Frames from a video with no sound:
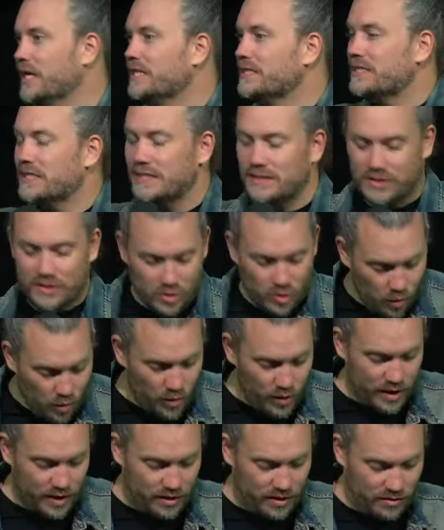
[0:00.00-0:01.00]
Let's
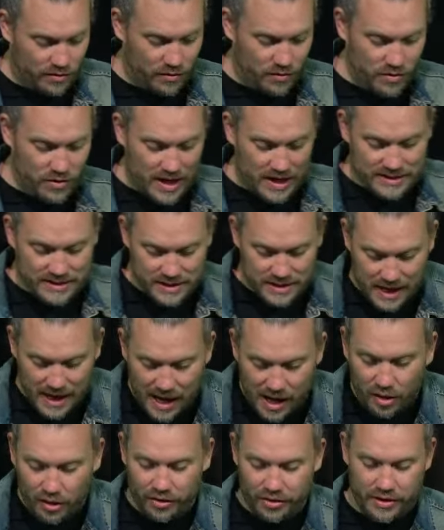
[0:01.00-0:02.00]
talk it through. That's the
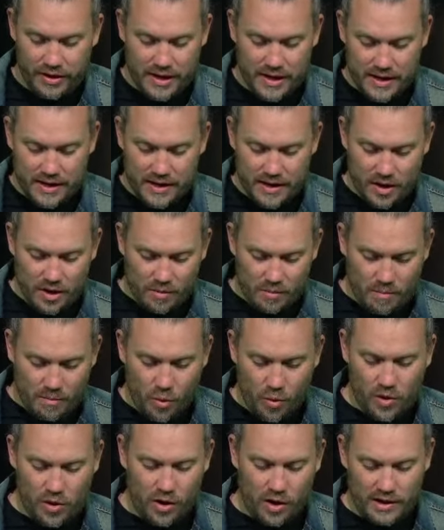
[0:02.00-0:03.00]
healthier,
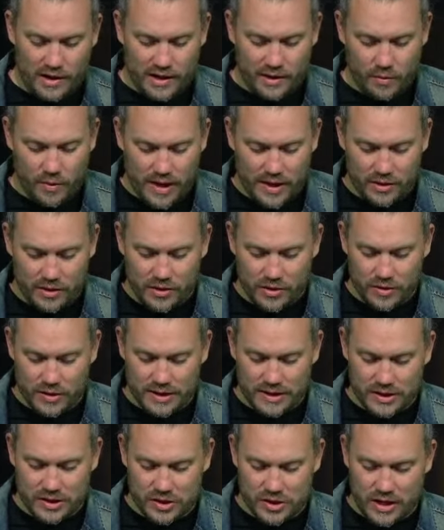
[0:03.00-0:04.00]
more godly way to do
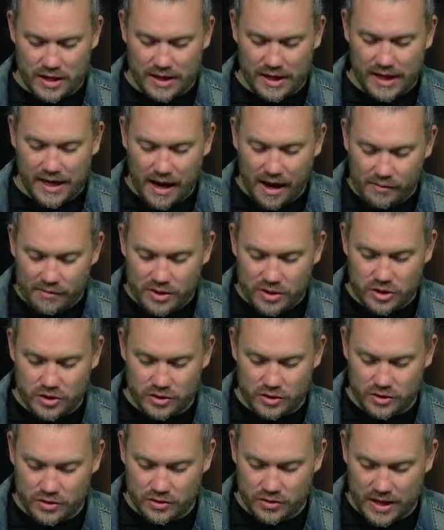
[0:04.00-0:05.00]
it. And so I'd encourage
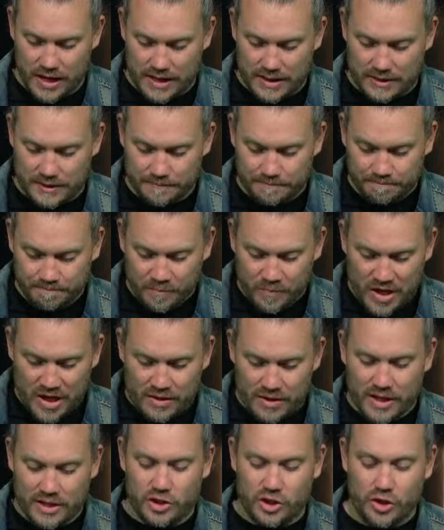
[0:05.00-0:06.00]
you to do that.
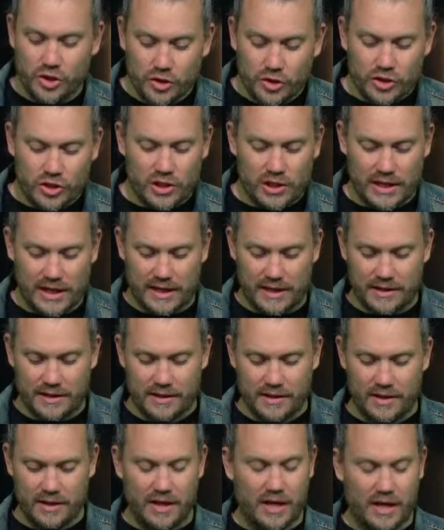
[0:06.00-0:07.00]
There's usually,
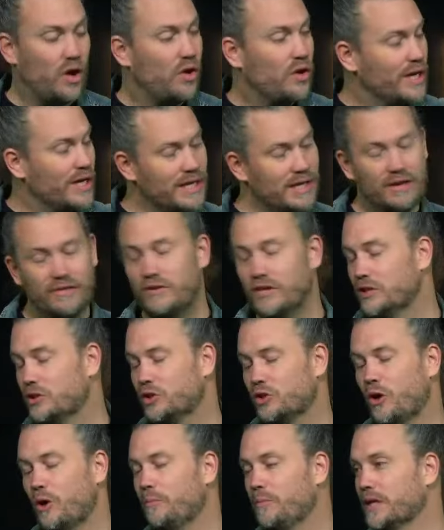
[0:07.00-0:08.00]
on any of
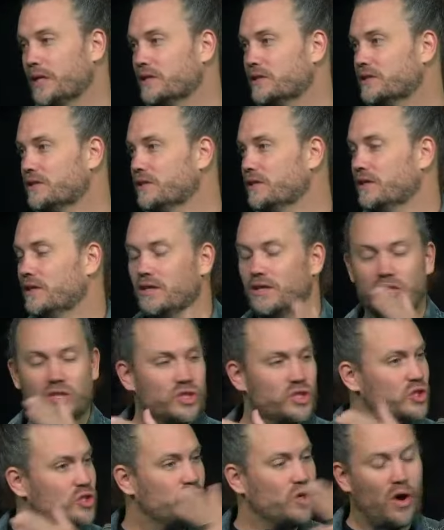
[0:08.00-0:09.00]
these topics,
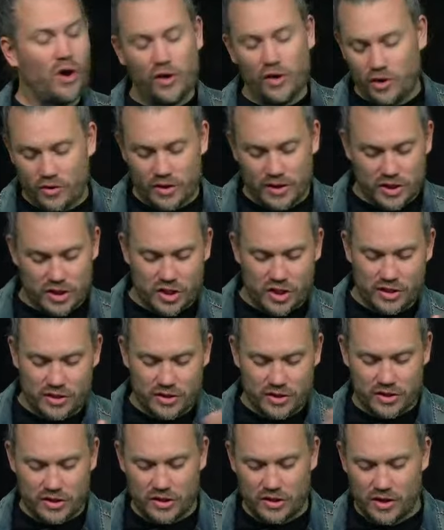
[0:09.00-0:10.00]
strong
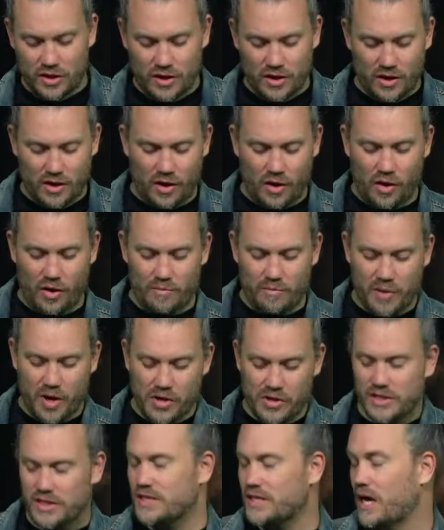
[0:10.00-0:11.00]
Christians on
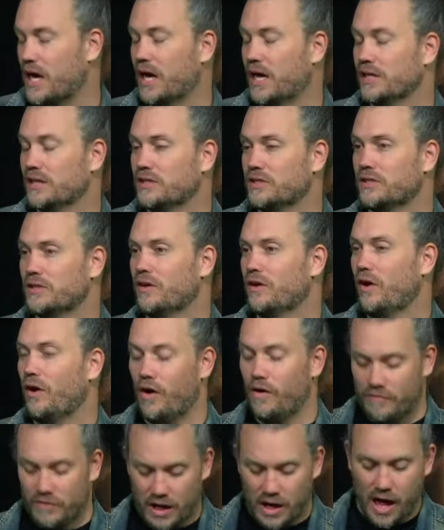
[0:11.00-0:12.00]
both sides
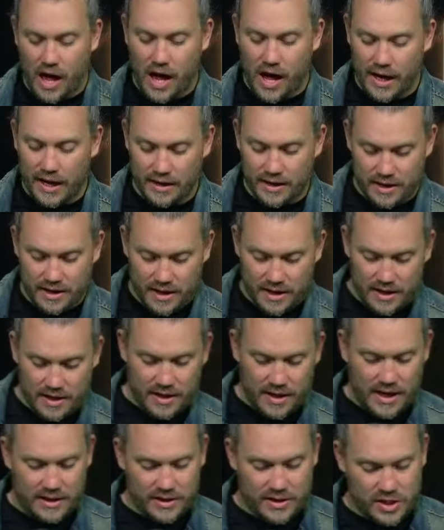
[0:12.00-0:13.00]
of the line.
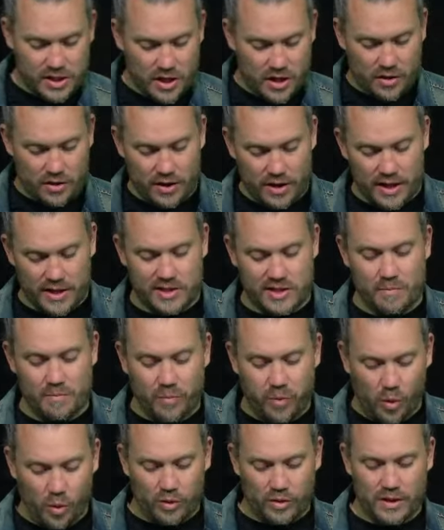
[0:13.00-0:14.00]
And so it's
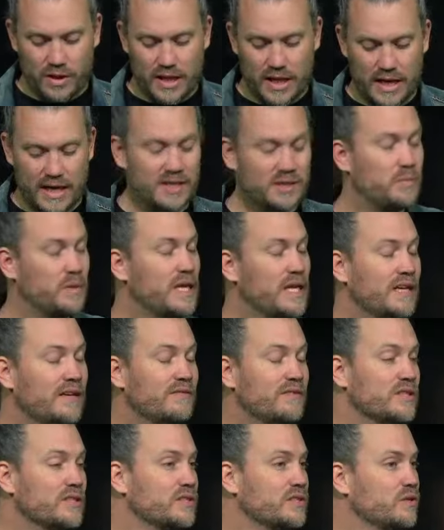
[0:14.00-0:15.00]
important that as
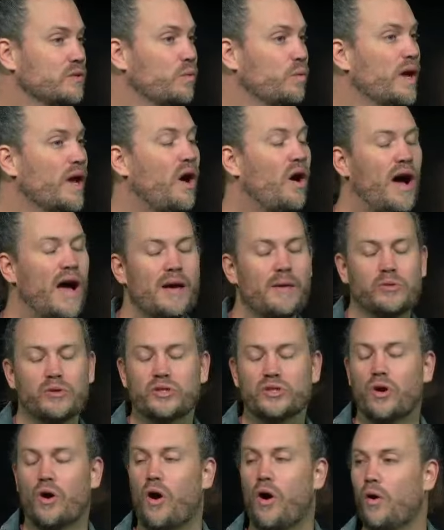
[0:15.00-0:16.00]
believers, we are
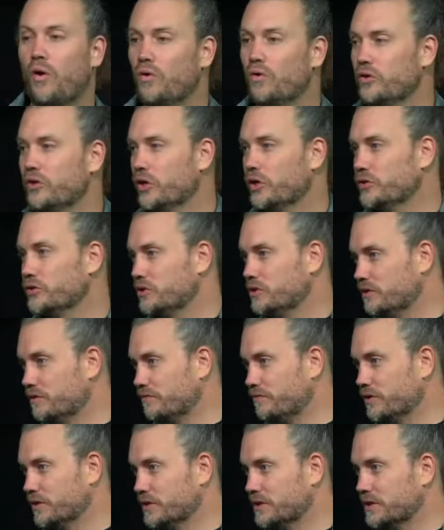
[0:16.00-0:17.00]
able to hold those
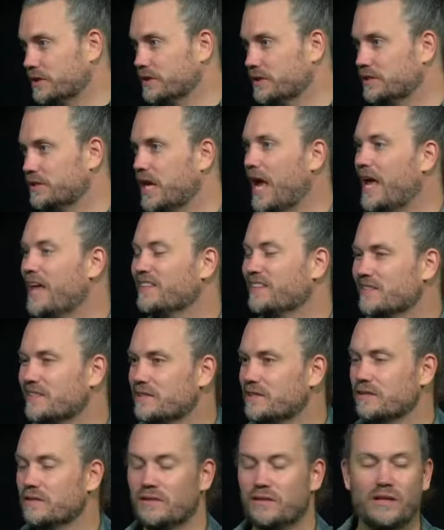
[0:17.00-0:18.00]
differences and
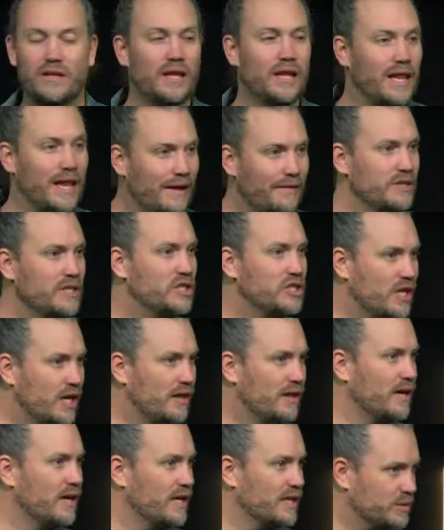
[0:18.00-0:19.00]
still love each
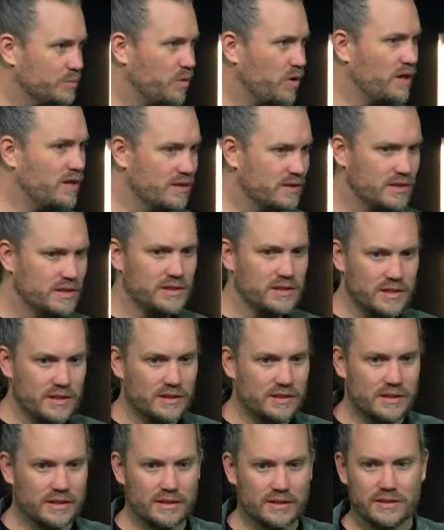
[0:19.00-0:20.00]
other as brothers and
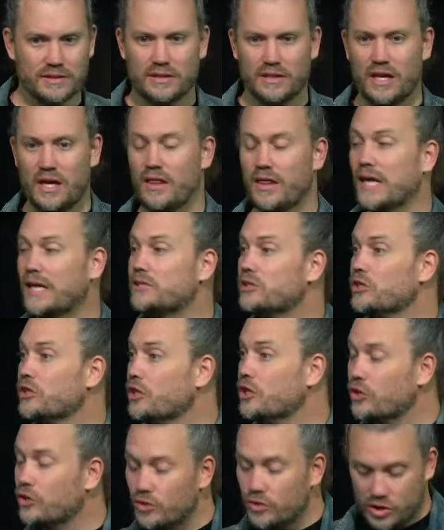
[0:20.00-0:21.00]
sisters. That's
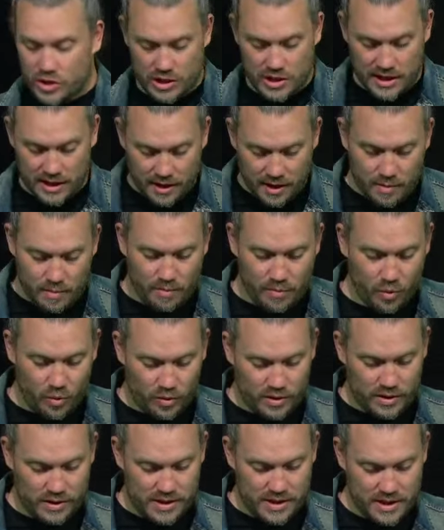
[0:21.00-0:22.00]
hugely
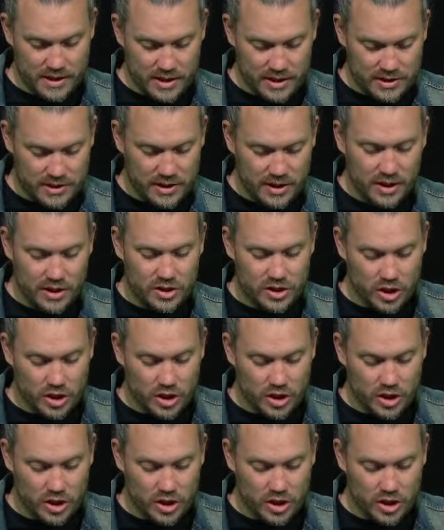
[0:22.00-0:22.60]
important in this.